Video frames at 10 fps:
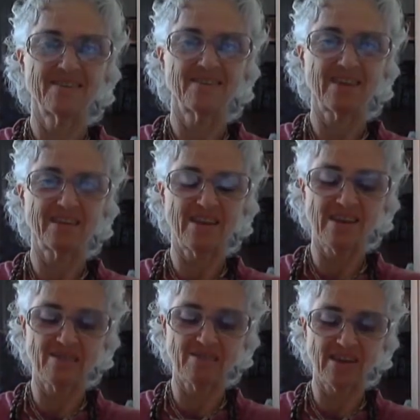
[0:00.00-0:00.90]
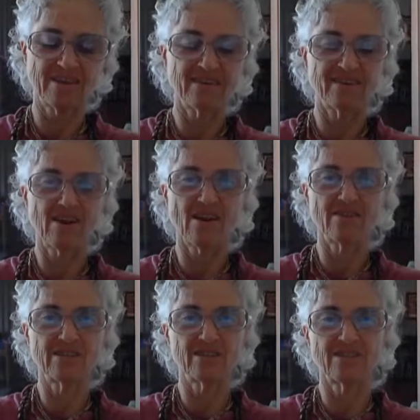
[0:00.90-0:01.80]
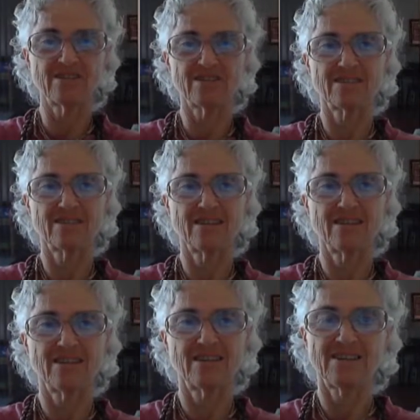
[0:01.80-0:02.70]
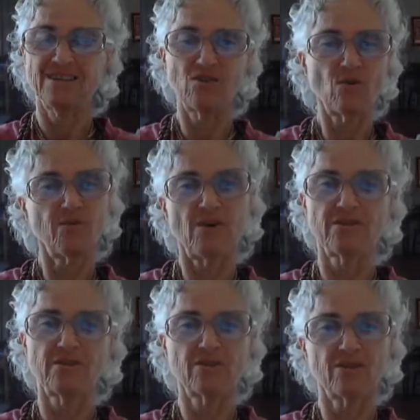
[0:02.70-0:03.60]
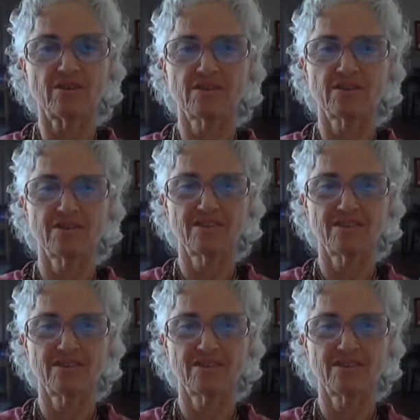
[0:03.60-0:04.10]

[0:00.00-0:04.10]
Like they have that car insurance, no fault insurance.